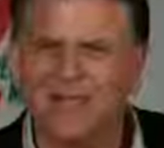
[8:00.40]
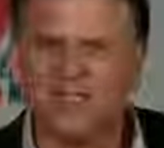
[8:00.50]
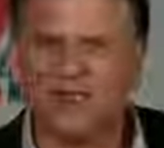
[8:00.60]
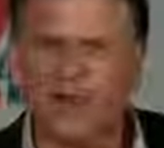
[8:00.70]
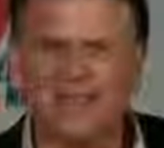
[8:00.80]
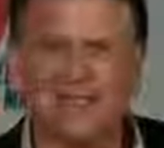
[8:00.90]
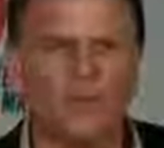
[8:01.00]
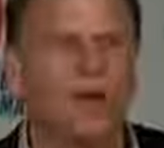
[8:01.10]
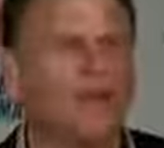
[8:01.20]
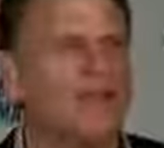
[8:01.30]
That's crazy.
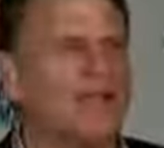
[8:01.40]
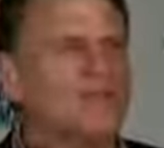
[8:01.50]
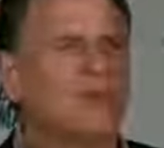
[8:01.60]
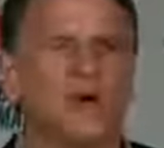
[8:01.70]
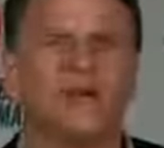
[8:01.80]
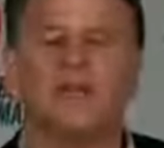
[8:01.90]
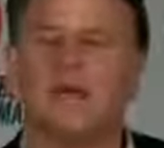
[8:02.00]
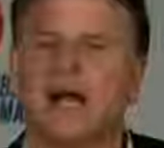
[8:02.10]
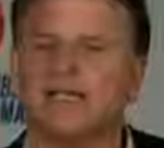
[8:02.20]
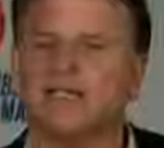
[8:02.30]
One of the kids in one of the
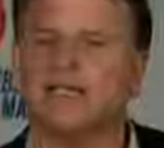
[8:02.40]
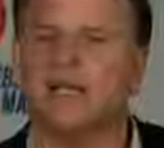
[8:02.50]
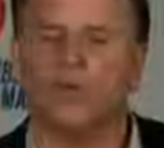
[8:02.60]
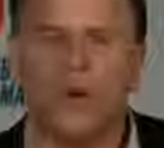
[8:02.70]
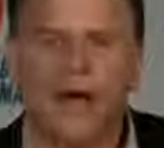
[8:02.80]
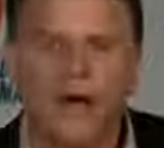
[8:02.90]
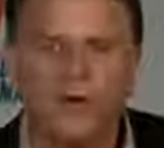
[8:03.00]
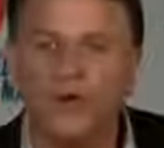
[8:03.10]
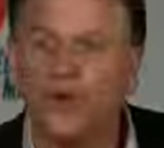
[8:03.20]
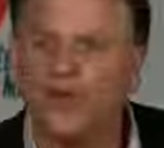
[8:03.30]
classes said, wow,
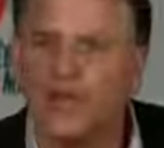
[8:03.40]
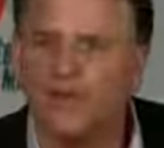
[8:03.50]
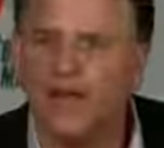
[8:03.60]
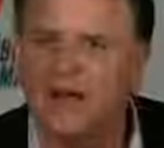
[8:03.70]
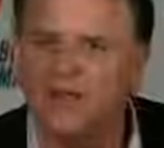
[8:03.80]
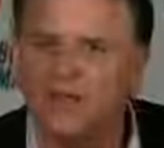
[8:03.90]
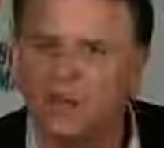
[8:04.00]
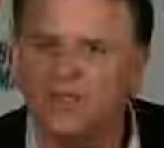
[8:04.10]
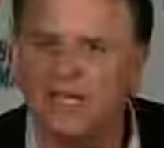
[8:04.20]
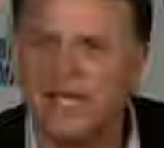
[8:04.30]
you could never have
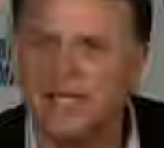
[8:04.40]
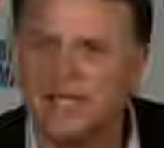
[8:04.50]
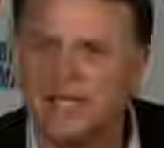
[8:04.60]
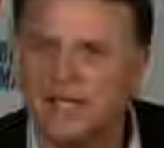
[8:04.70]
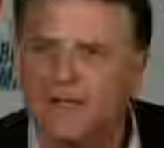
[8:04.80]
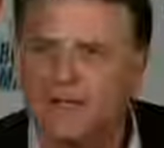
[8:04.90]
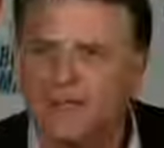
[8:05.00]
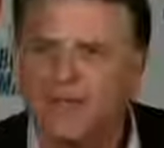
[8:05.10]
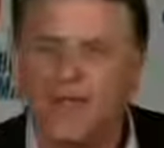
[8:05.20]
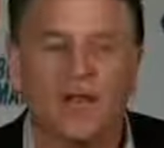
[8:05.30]
phone sex.
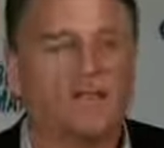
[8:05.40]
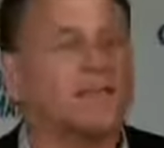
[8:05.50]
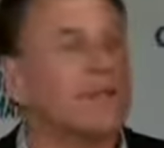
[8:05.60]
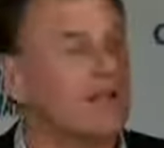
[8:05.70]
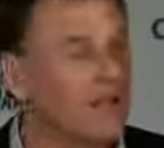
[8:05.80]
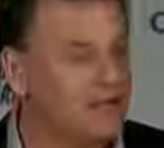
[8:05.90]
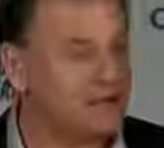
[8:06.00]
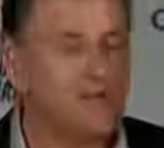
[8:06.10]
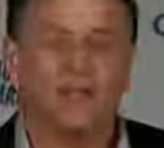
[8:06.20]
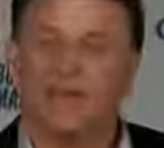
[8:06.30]
And I said,
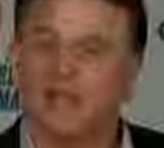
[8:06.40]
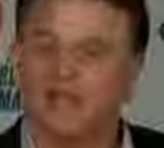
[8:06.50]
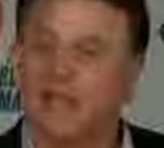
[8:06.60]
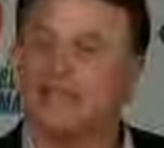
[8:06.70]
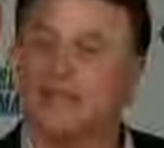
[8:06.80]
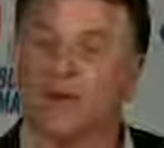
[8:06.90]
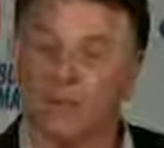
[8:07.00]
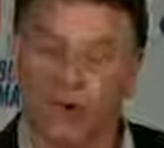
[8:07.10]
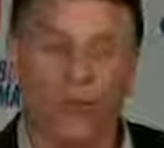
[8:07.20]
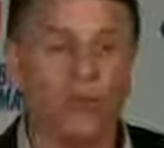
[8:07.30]
hey, that's
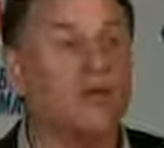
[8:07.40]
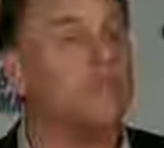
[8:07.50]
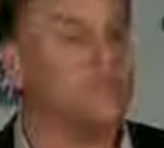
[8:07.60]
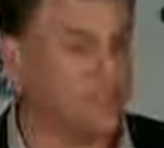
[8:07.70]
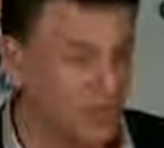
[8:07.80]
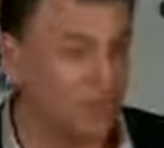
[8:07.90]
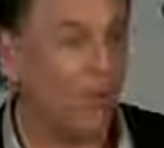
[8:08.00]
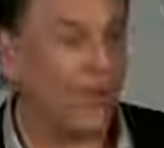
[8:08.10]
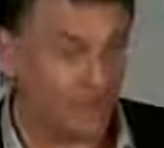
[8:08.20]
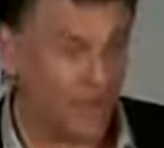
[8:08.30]
inappropriate, but it's a good
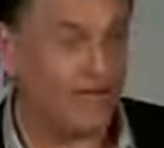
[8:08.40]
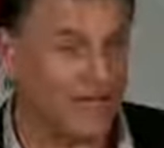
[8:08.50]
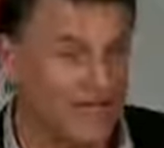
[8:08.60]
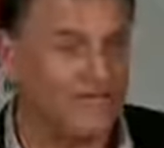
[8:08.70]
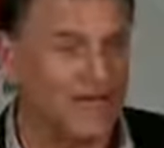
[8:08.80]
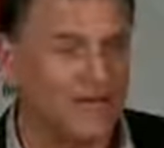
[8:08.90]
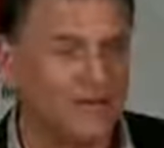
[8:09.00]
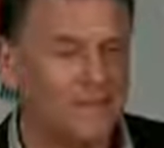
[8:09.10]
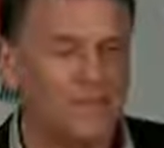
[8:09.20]
point, really, isn't it?